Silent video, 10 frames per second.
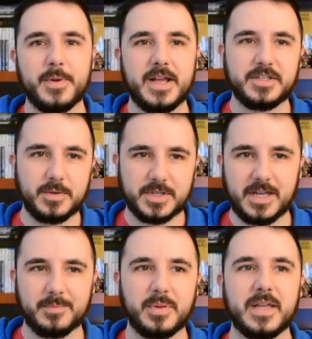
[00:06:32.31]
But as I was
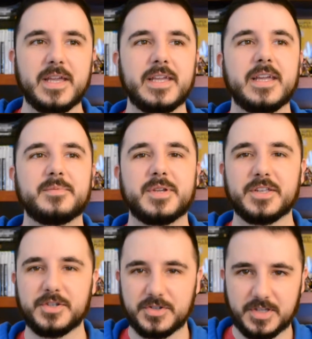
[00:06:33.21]
kind of playing it,
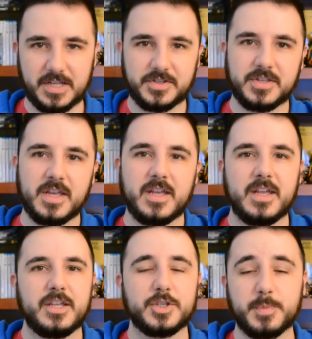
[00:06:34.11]
because it's
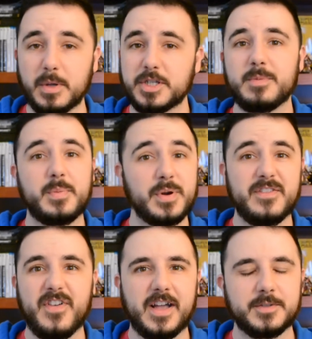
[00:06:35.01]
supposed to be pretty
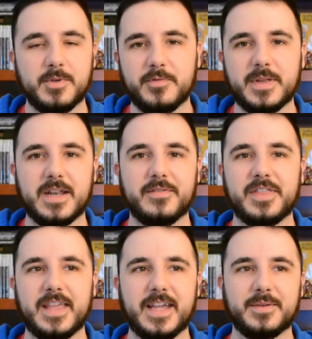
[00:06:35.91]
fast movement and
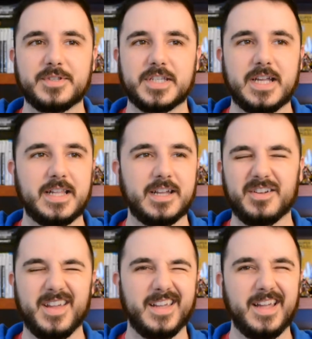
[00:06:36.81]
everything, I was just kind of like,
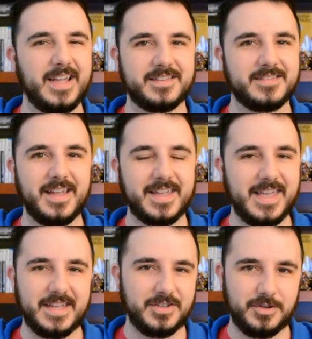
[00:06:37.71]
okay, I
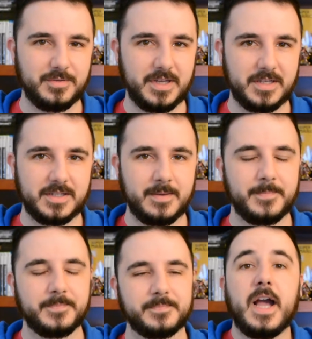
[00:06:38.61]
can't do this.
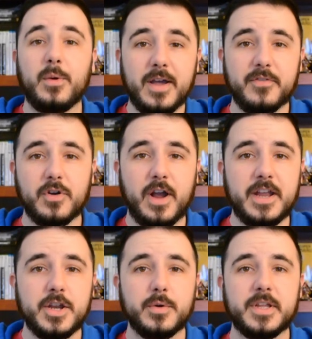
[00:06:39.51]
However, I
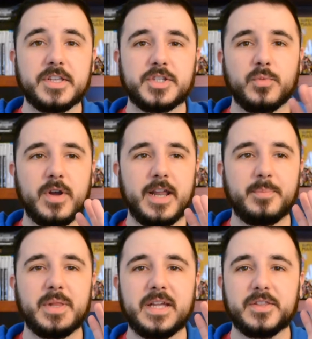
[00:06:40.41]
noticed when I
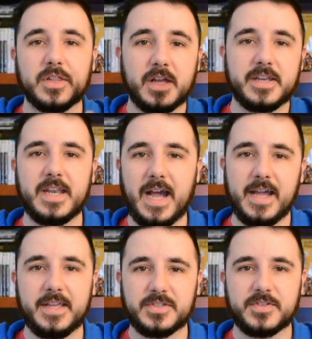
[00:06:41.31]
played the London
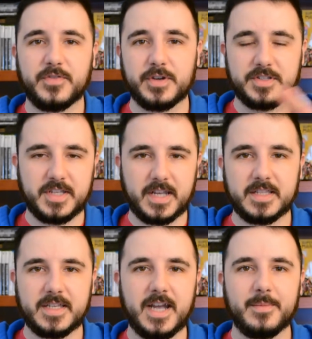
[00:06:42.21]
Heist for a second
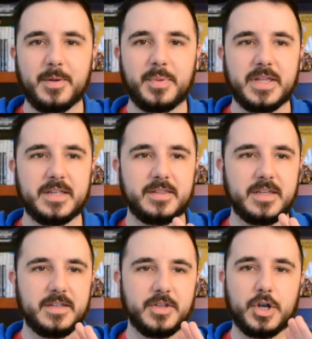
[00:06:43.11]
time, I played
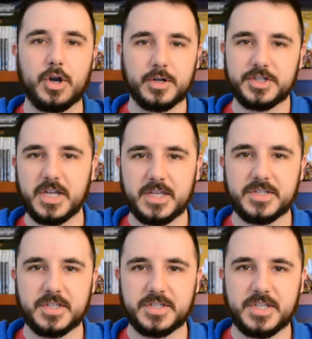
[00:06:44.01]
the car chase
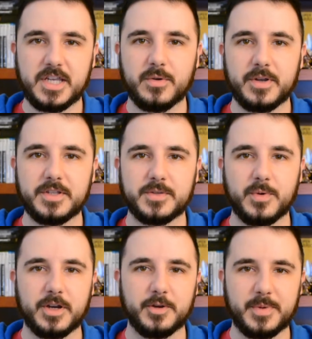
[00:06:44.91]
sequence
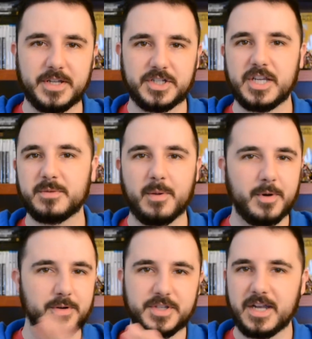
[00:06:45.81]
where you're being chased by
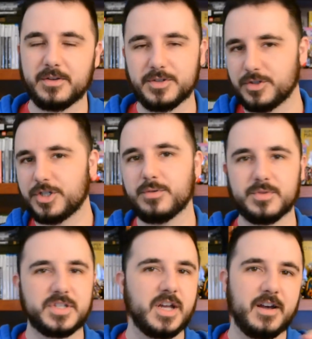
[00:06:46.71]
motorcycles and you're shooting
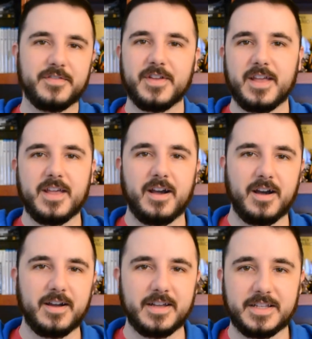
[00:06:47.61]
stuff.
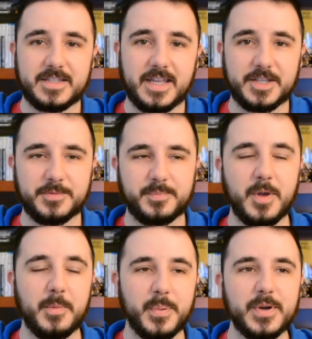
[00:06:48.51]
It's
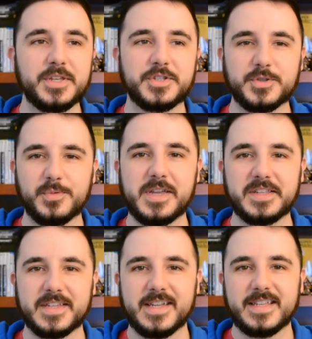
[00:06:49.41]
a pretty
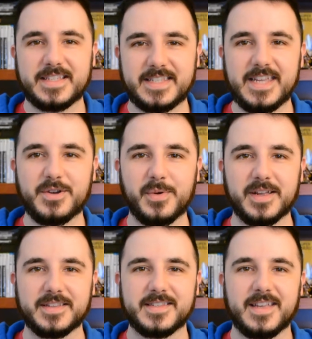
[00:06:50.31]
sweet
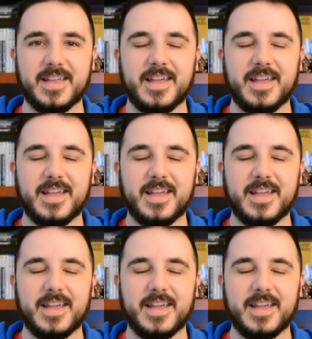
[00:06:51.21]
sequence.